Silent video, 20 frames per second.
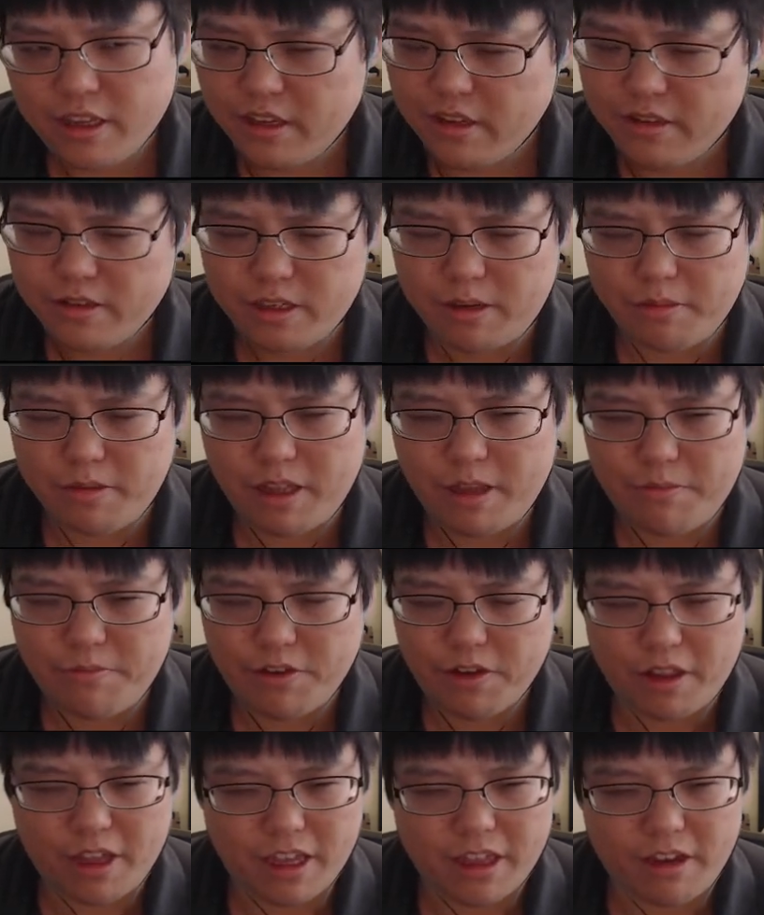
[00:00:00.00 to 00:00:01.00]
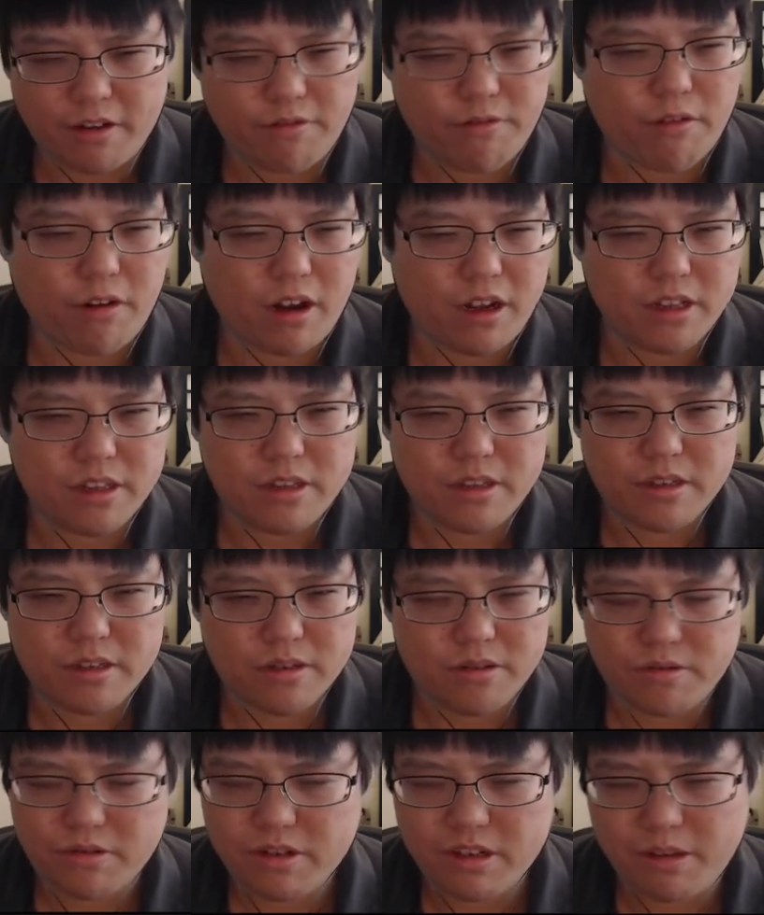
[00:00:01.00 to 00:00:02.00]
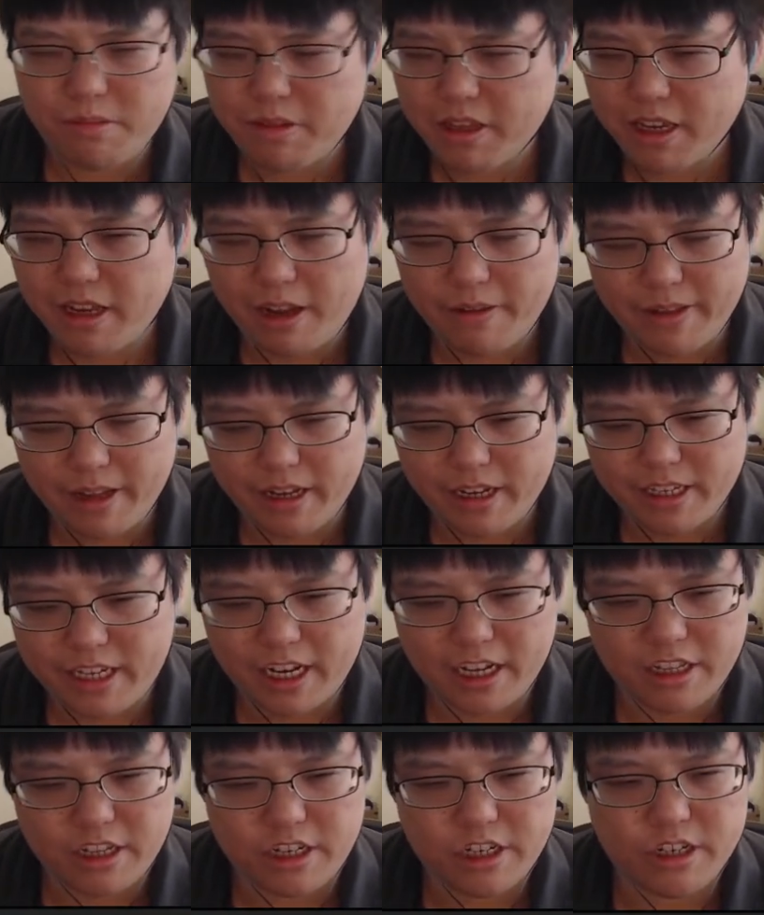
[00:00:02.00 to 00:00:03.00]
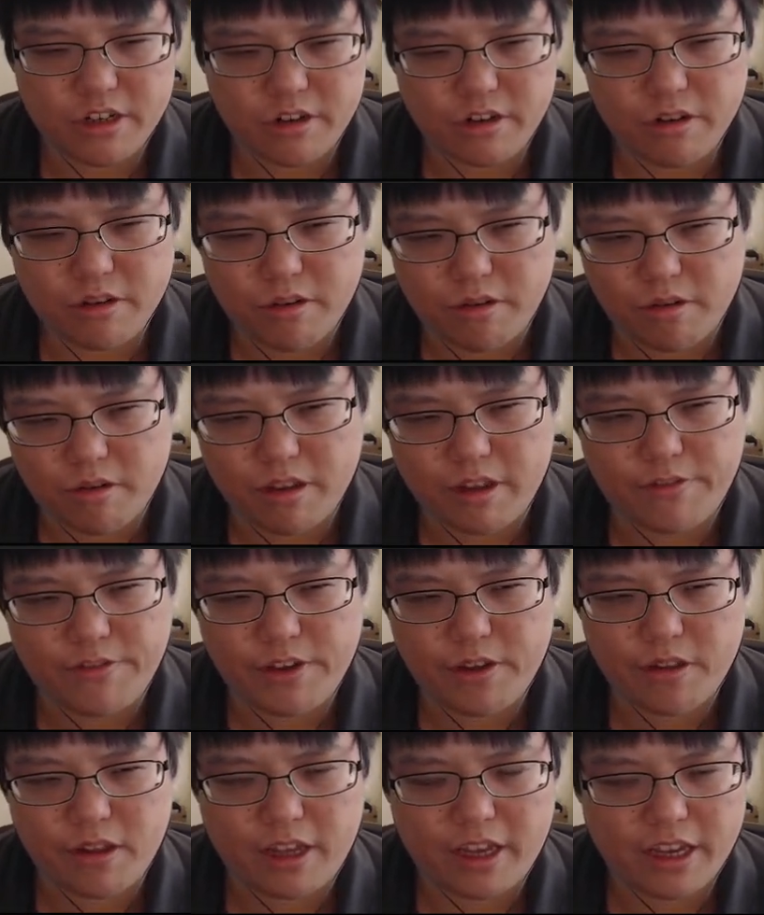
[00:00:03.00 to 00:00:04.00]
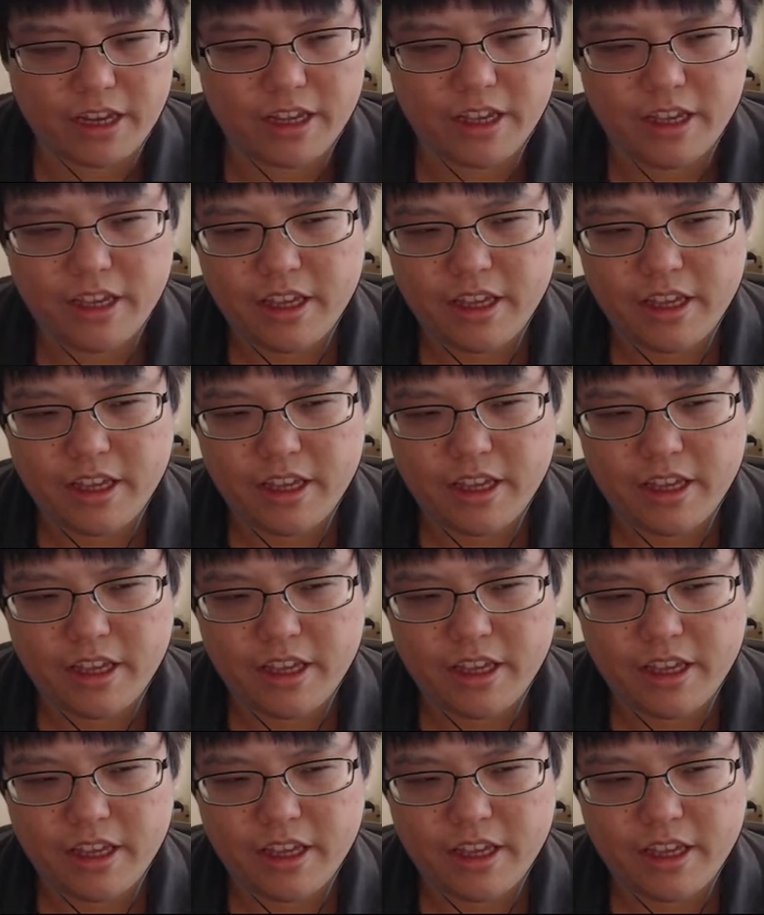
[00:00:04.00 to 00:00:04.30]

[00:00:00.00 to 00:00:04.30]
some of them feel like they're frauds or something. I'm not exactly sure. Or they feel like